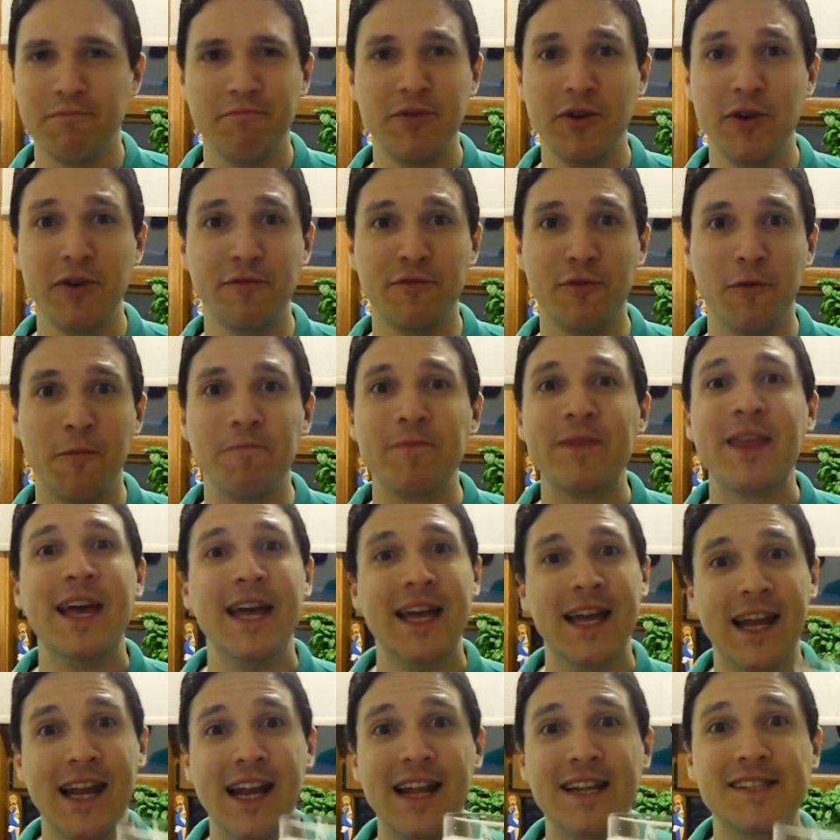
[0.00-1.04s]
Beautiful.
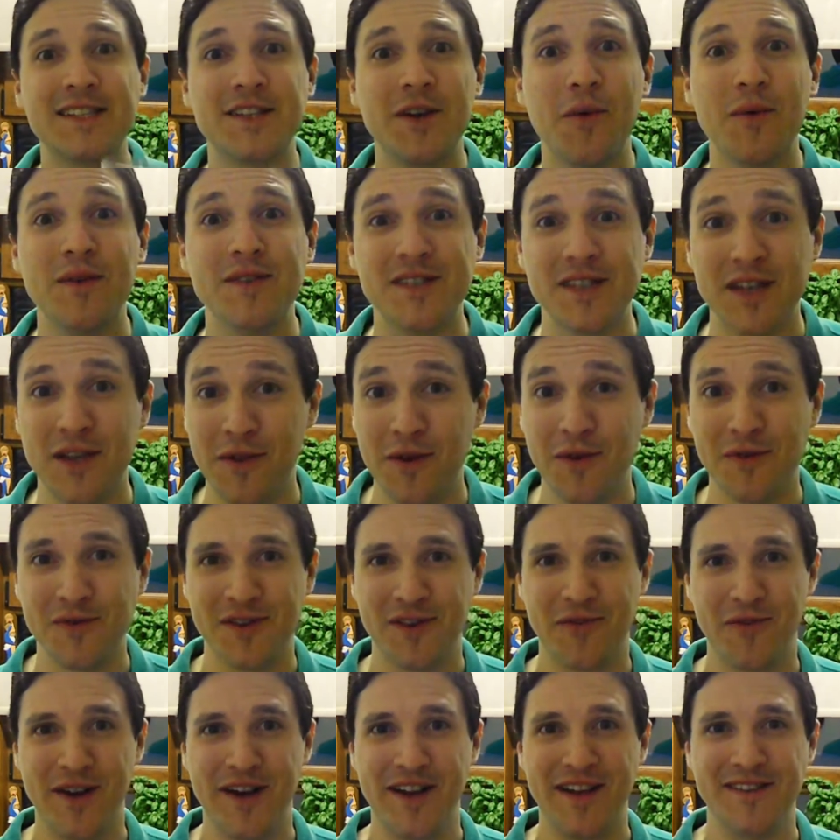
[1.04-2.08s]
Let's go and see those
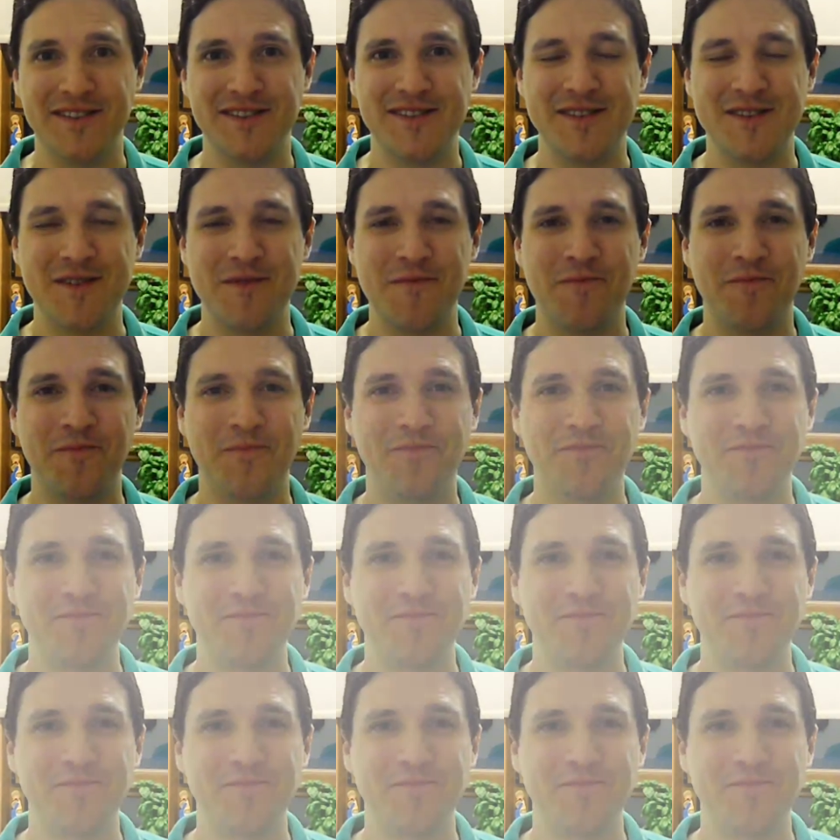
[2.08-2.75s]
ingredients.